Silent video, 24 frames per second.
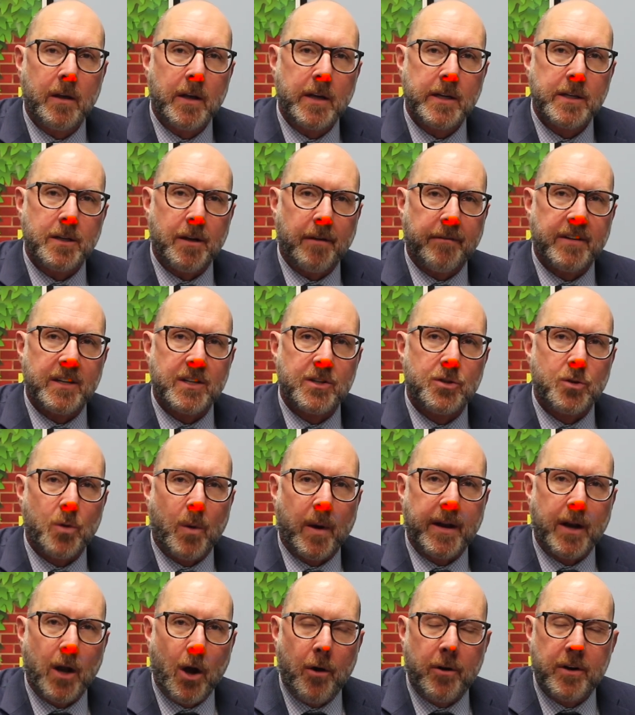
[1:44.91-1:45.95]
So if it's
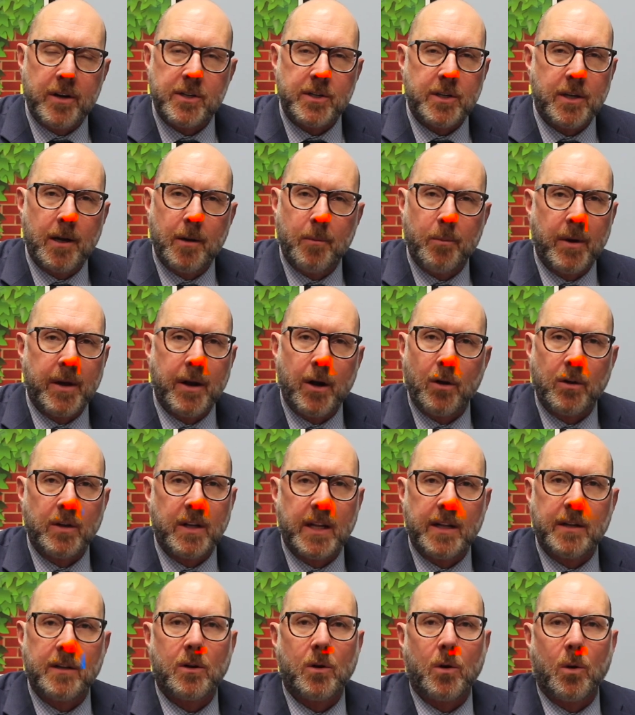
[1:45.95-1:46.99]
joint ownership, we don't
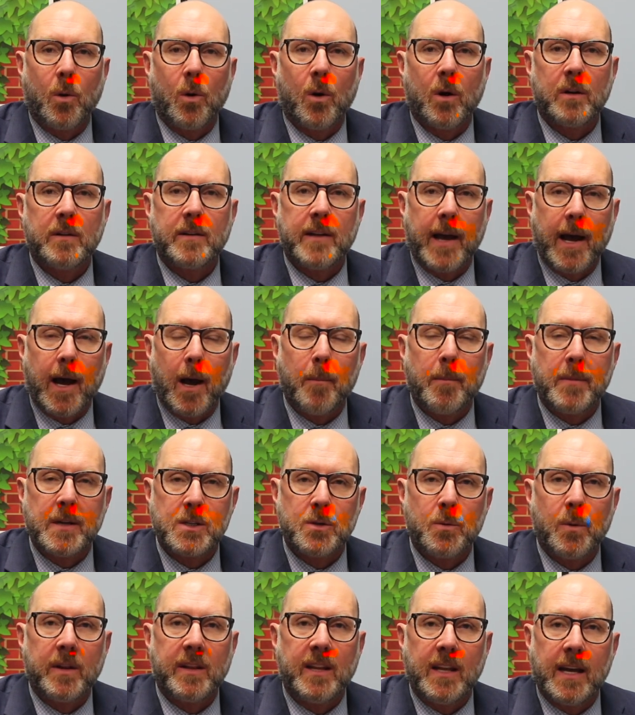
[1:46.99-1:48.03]
need the court to help us
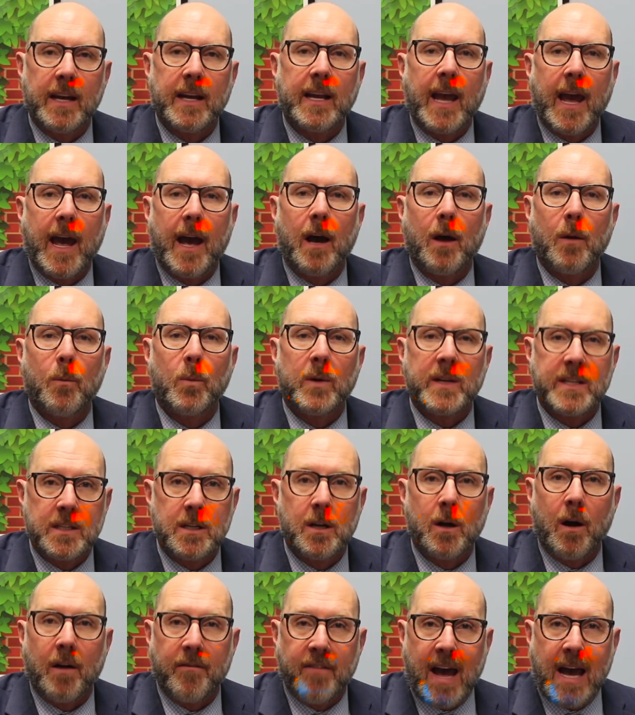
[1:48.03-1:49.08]
with the account. We
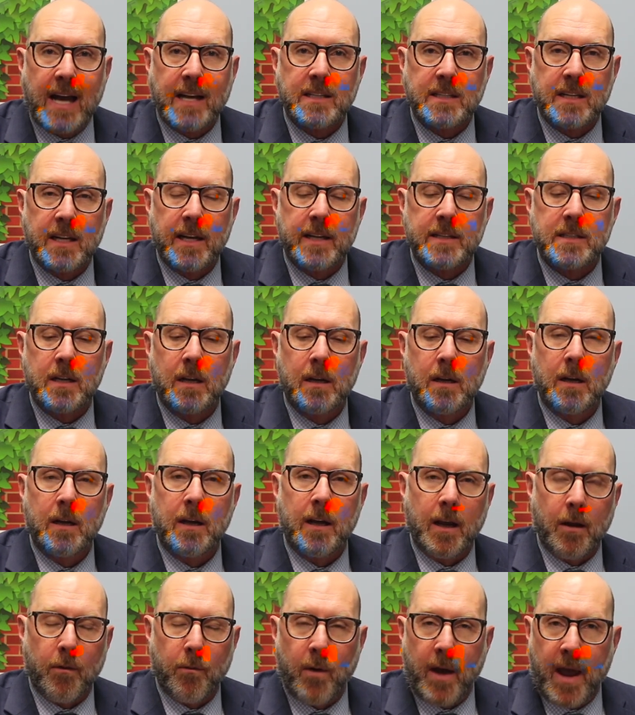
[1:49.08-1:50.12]
still have access.
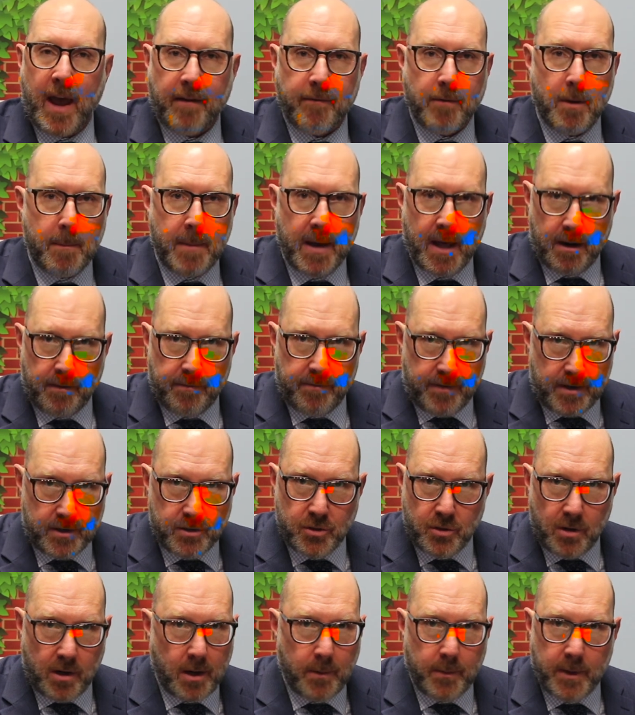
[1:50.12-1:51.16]
If we have a
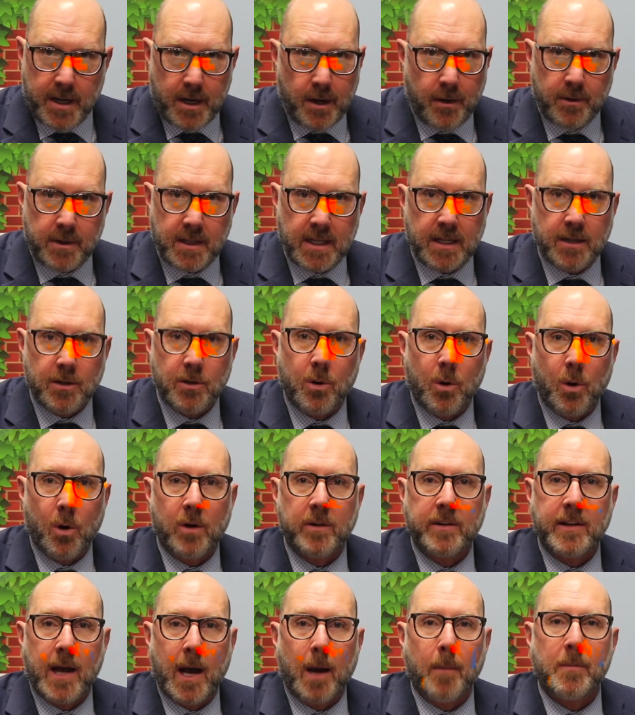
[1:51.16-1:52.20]
beneficiary, we don't need the
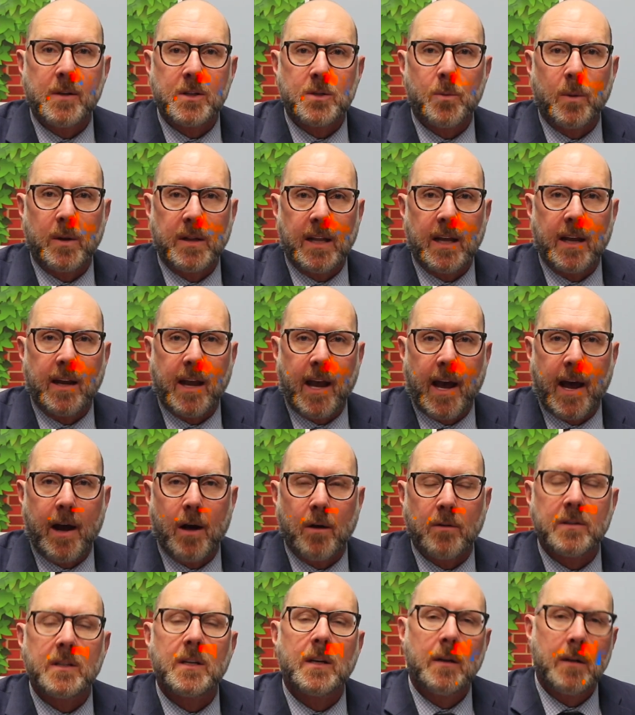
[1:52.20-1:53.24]
court to help us with the
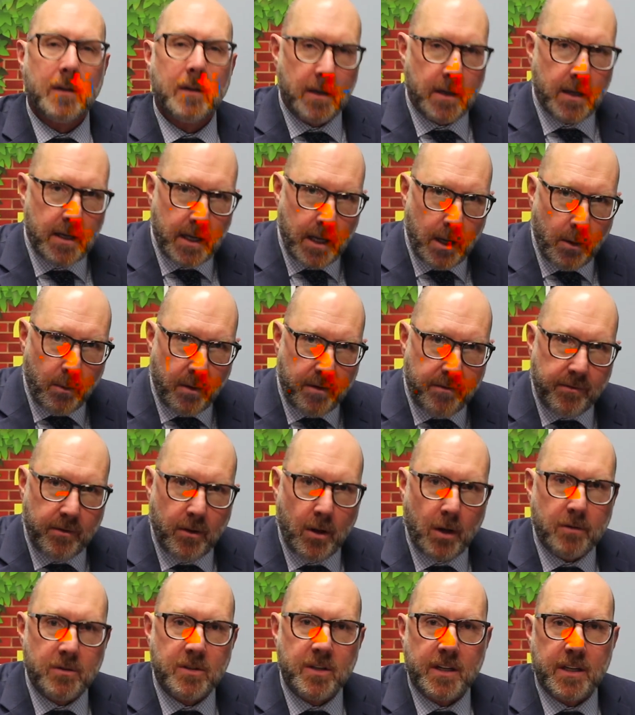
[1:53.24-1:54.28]
account. It would
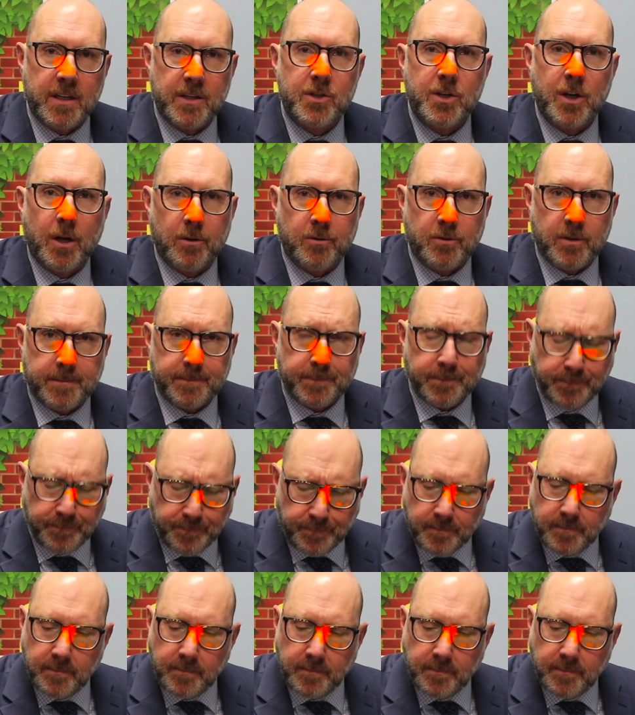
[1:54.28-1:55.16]
flow to the children.